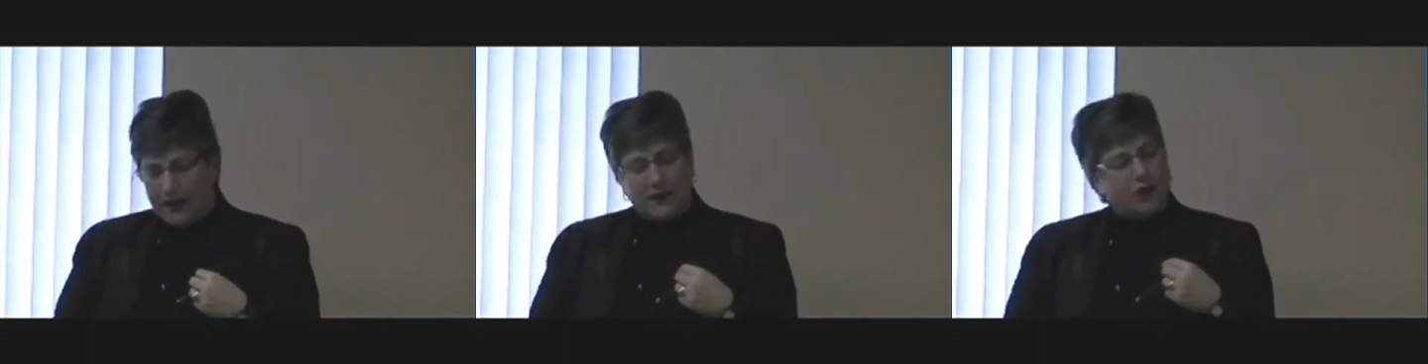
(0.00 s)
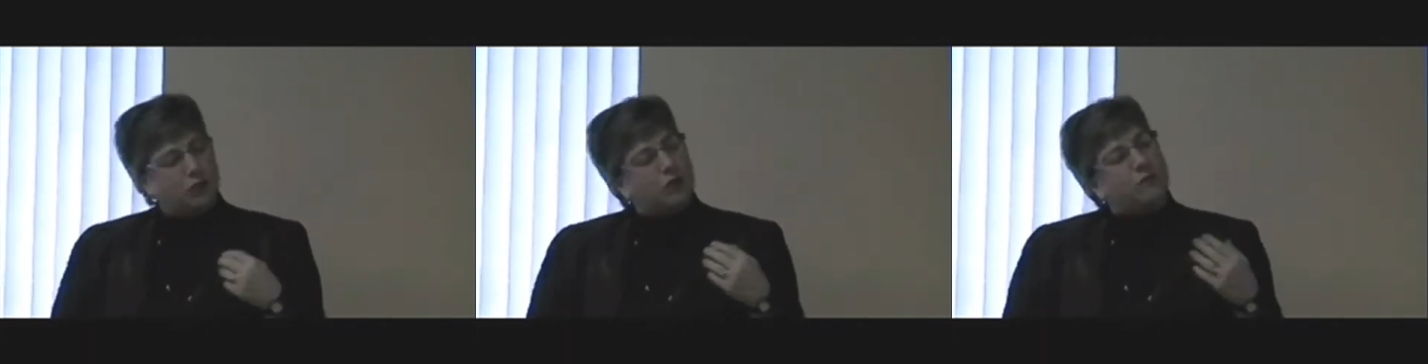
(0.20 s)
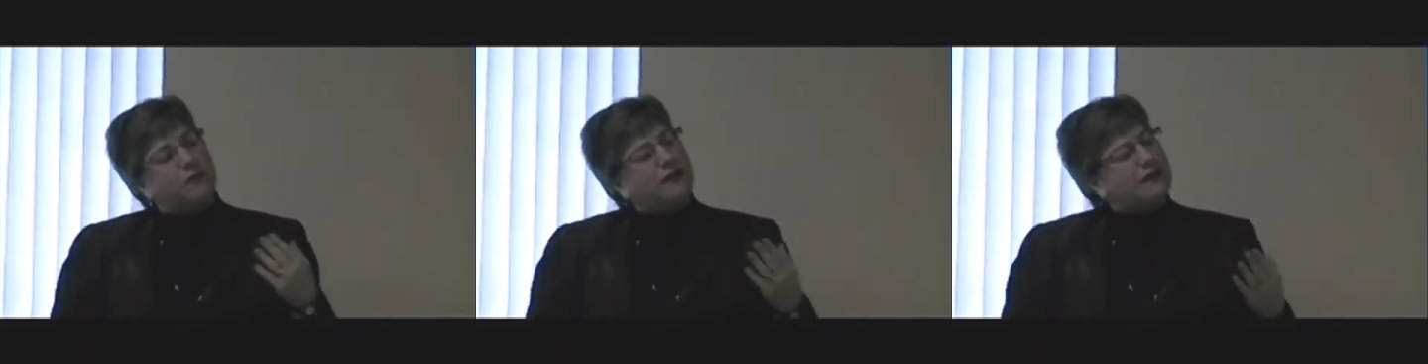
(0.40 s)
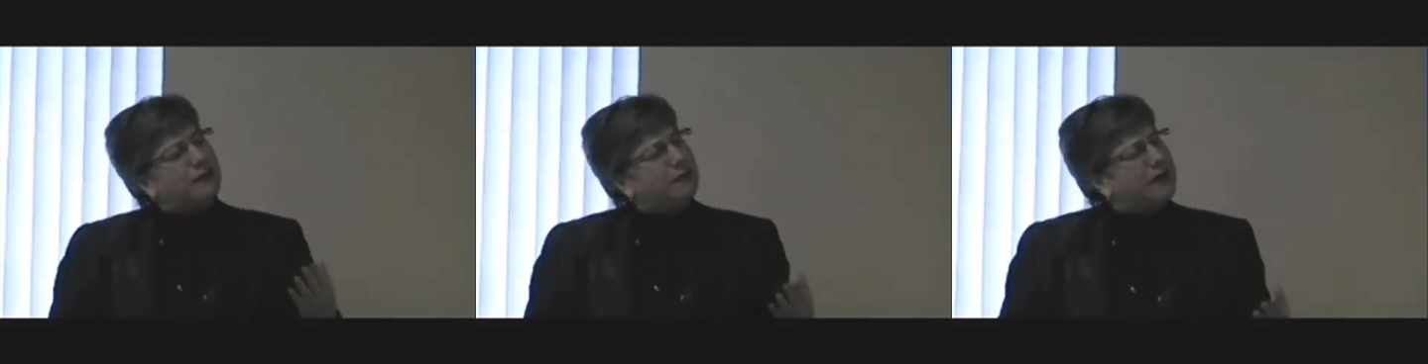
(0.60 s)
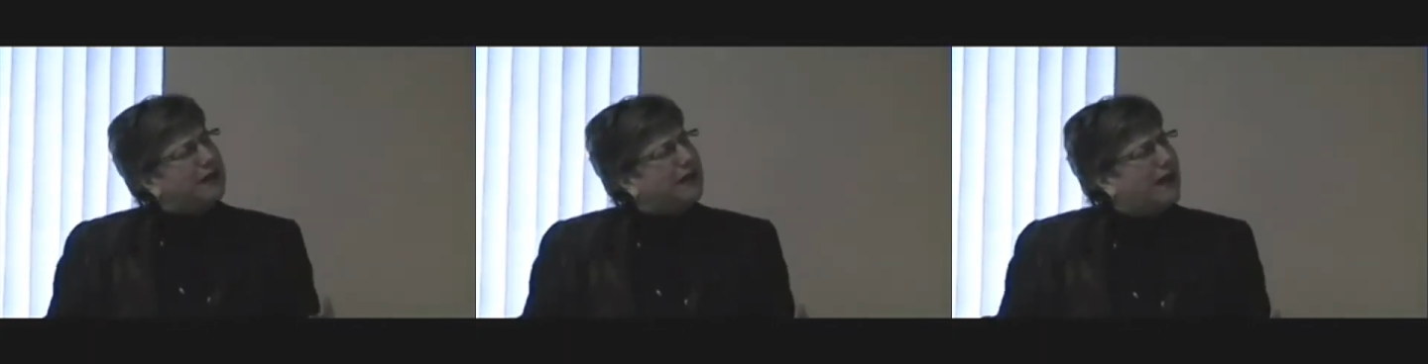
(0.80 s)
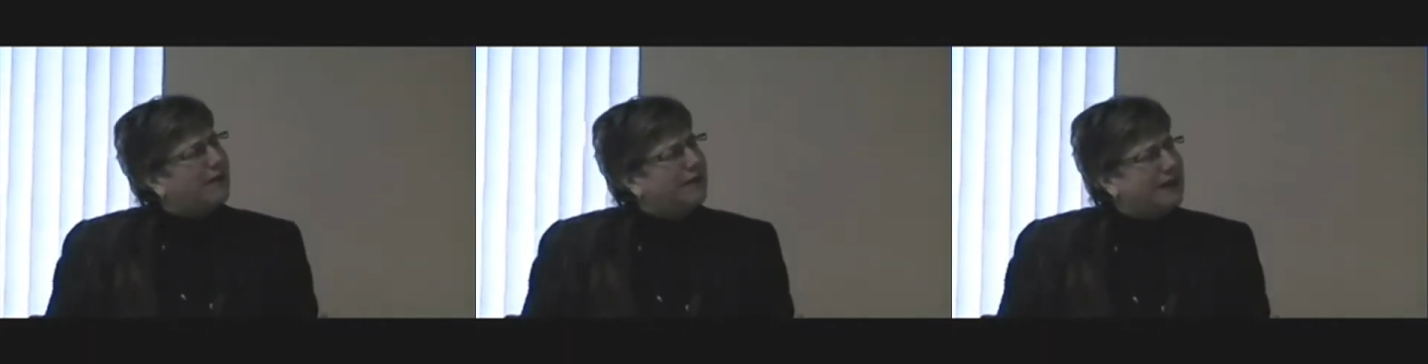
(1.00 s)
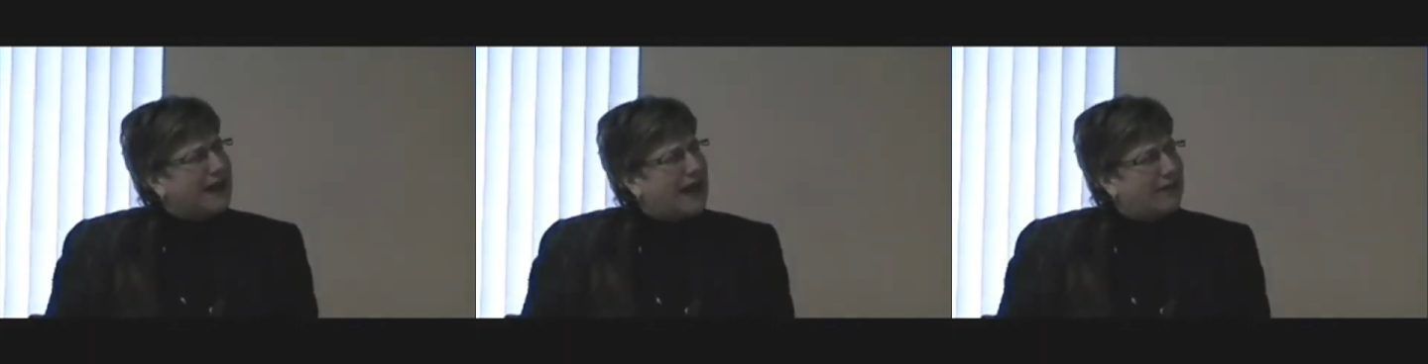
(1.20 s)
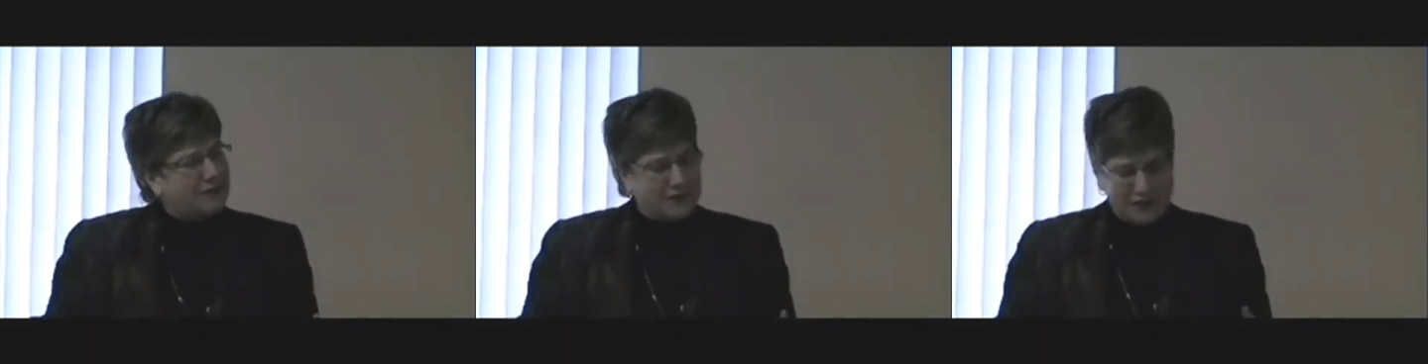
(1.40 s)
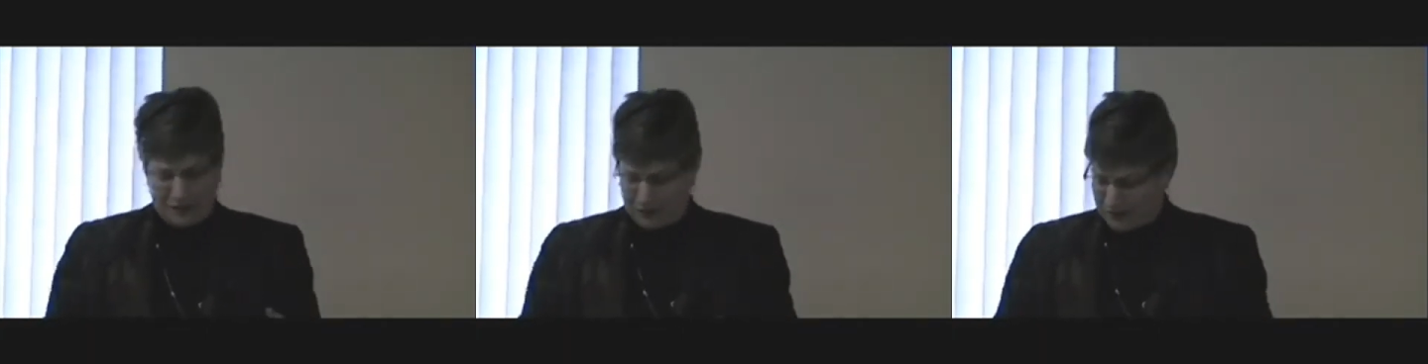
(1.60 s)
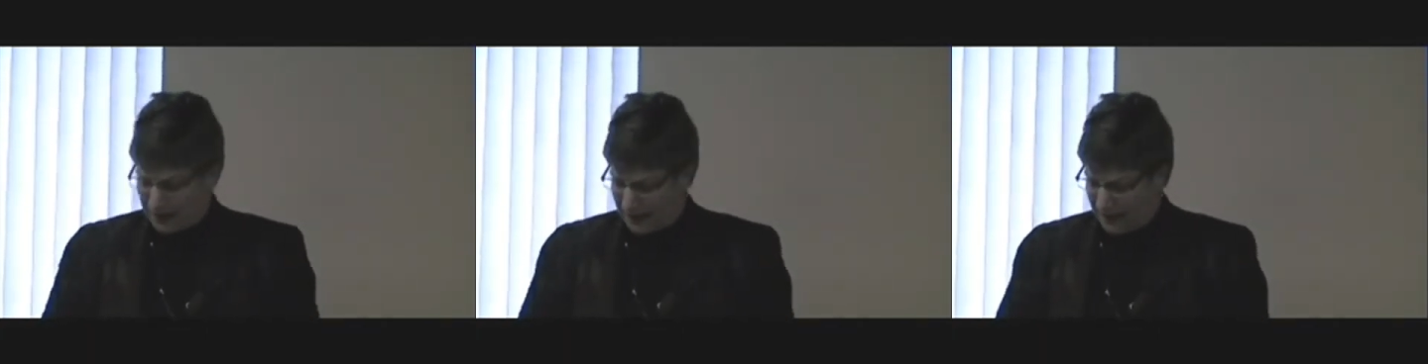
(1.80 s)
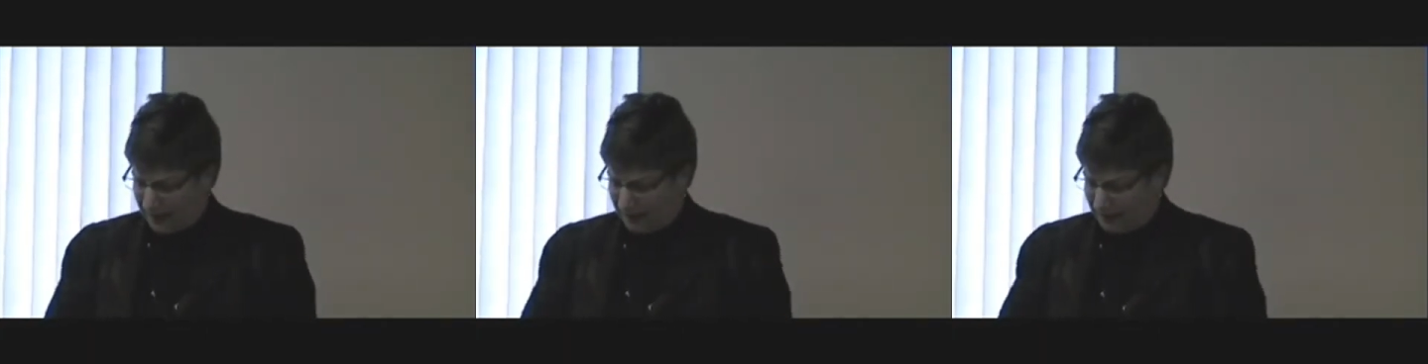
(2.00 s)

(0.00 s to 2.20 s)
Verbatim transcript: You will be the beloved after you die.